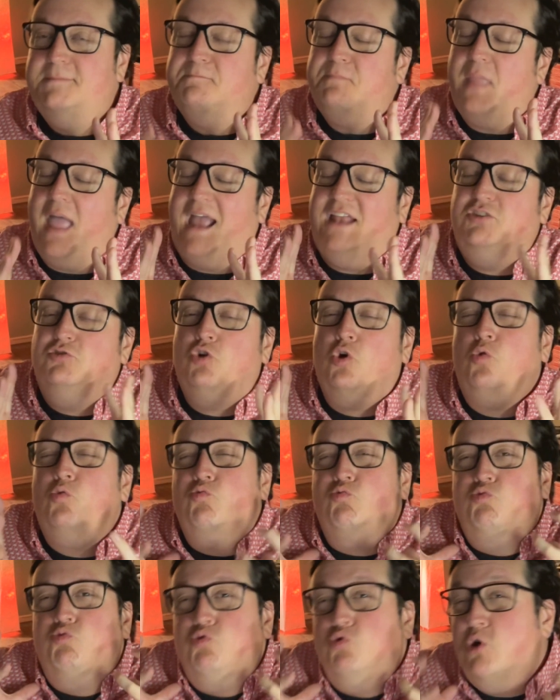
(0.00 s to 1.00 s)
and you don't
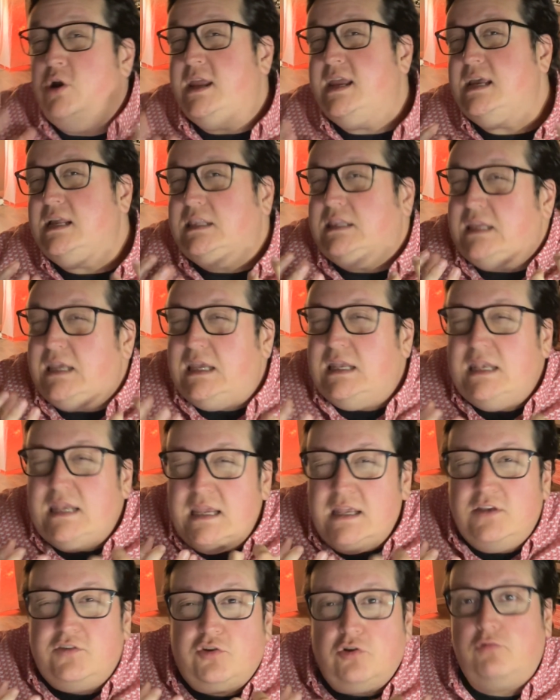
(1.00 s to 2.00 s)
really
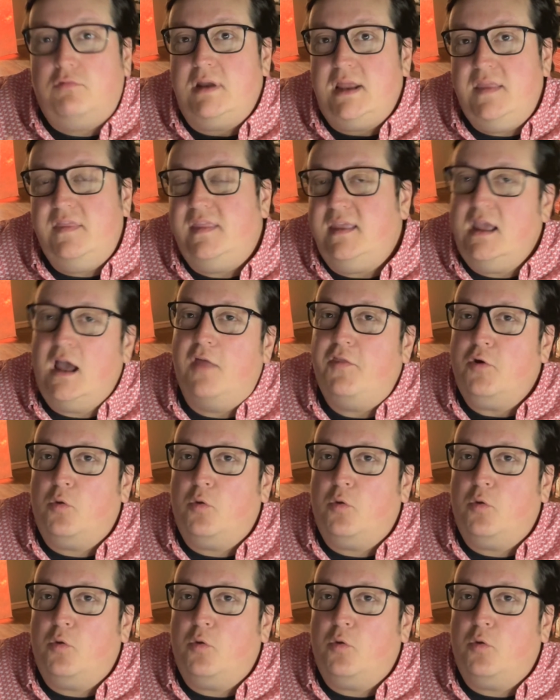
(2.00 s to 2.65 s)
need to read the other